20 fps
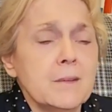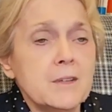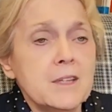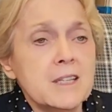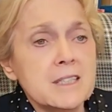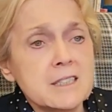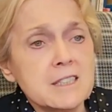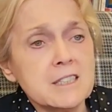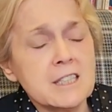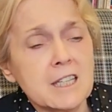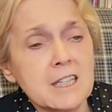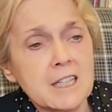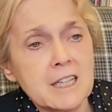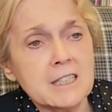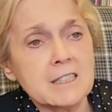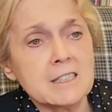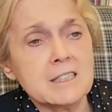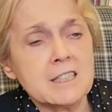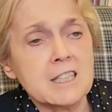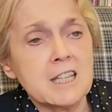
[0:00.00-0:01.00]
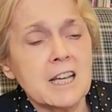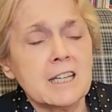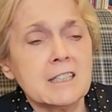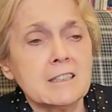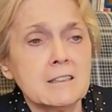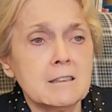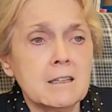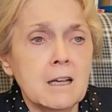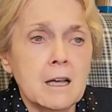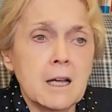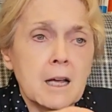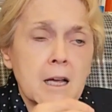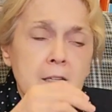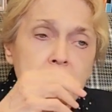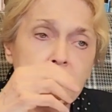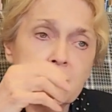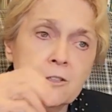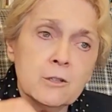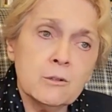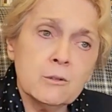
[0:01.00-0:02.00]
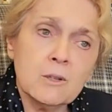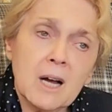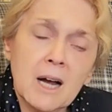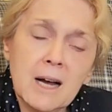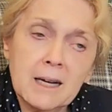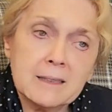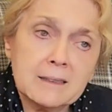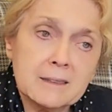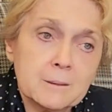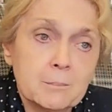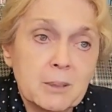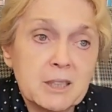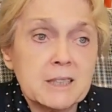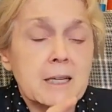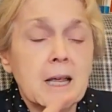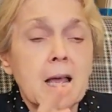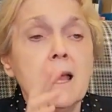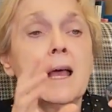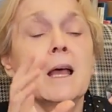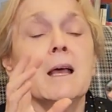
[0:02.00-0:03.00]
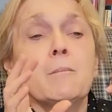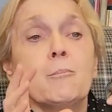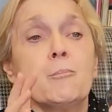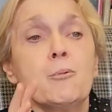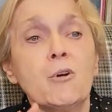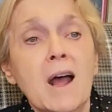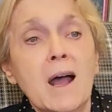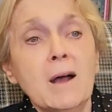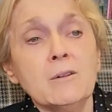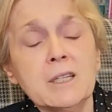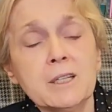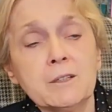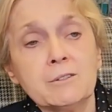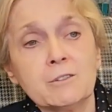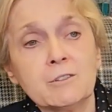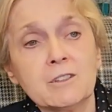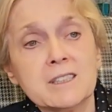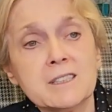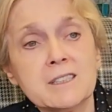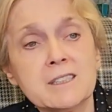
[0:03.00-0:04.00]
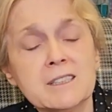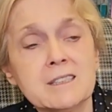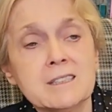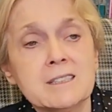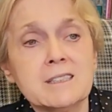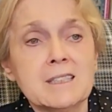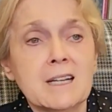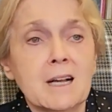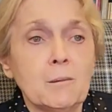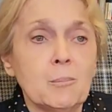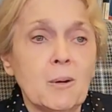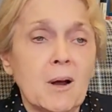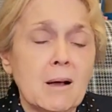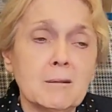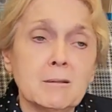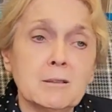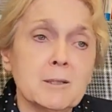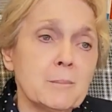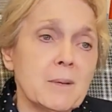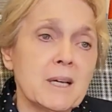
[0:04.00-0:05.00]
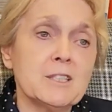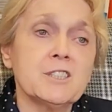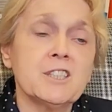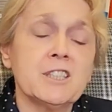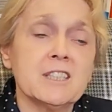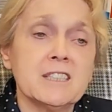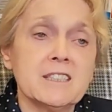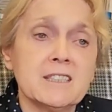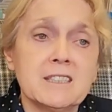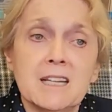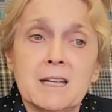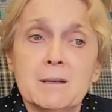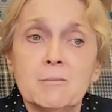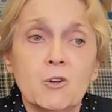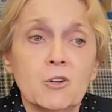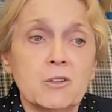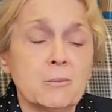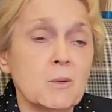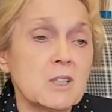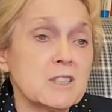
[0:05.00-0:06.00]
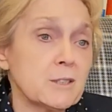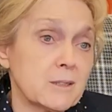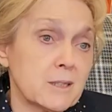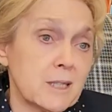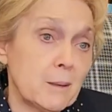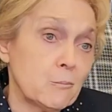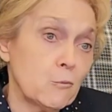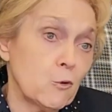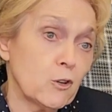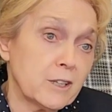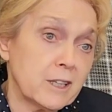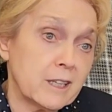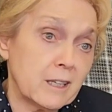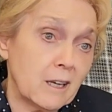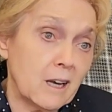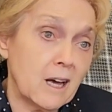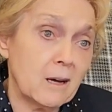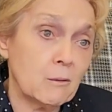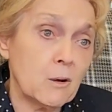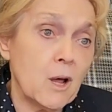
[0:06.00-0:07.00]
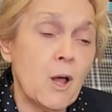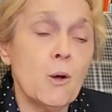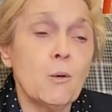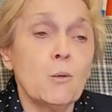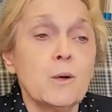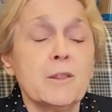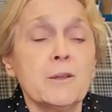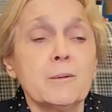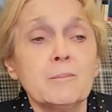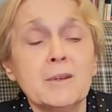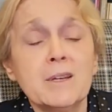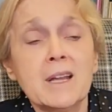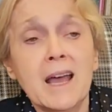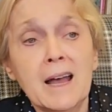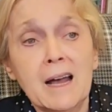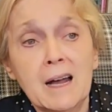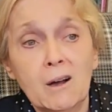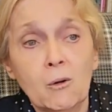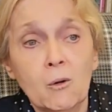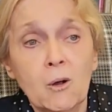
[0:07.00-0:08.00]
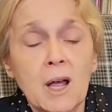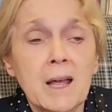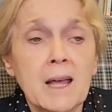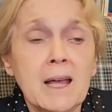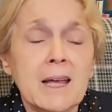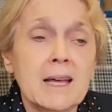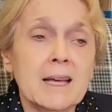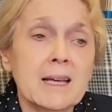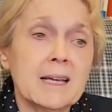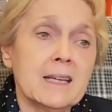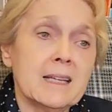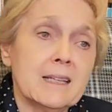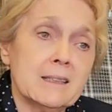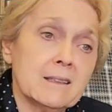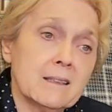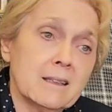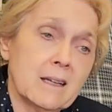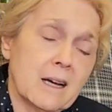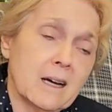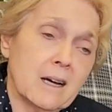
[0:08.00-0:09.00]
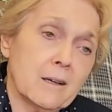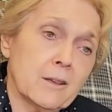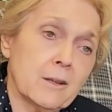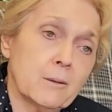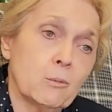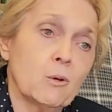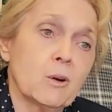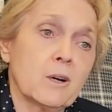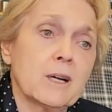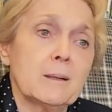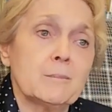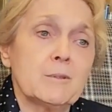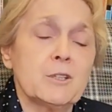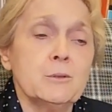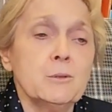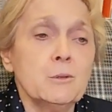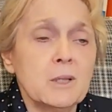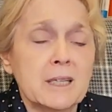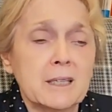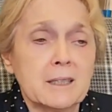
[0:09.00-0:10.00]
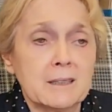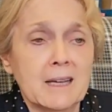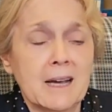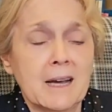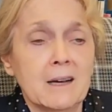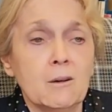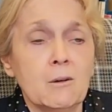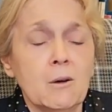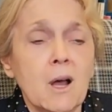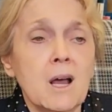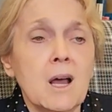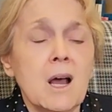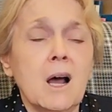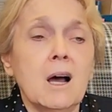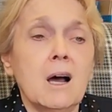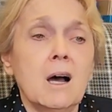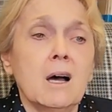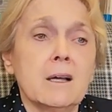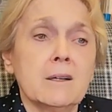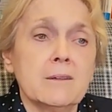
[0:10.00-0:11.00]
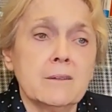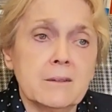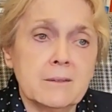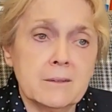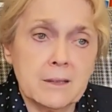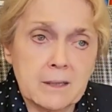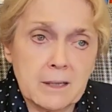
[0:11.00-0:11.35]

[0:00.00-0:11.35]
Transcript: this is then new kinds, but Browning, for instance, and I'll probably mention his name more than once because I'm working a lot with him now in the work I'm doing now on